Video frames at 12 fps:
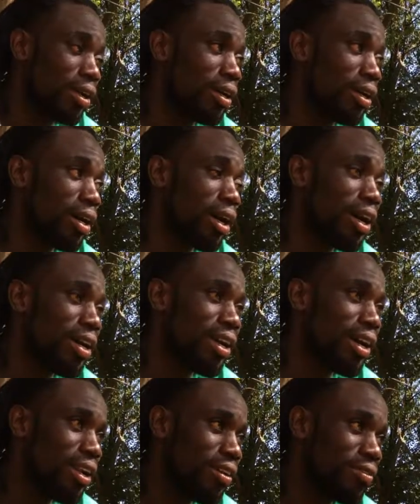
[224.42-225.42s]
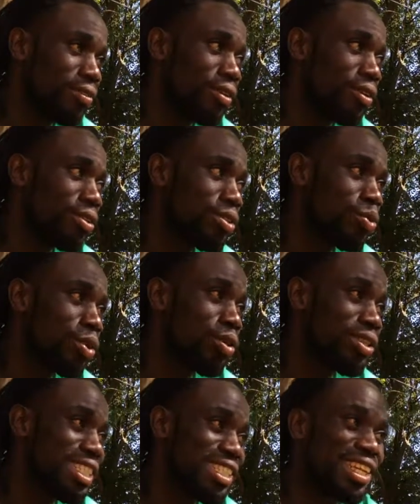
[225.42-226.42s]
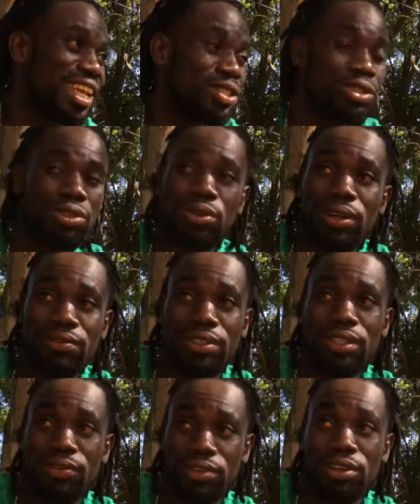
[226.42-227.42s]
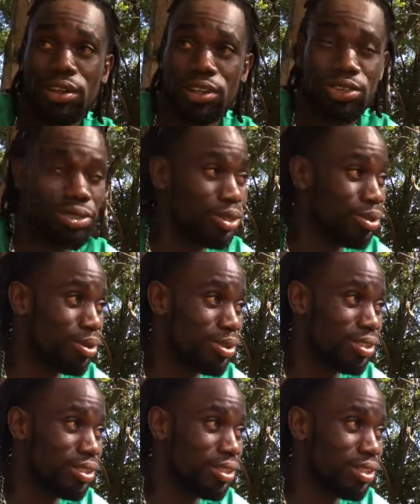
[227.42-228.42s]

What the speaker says: ILF course, we call it International Rafting Federation course.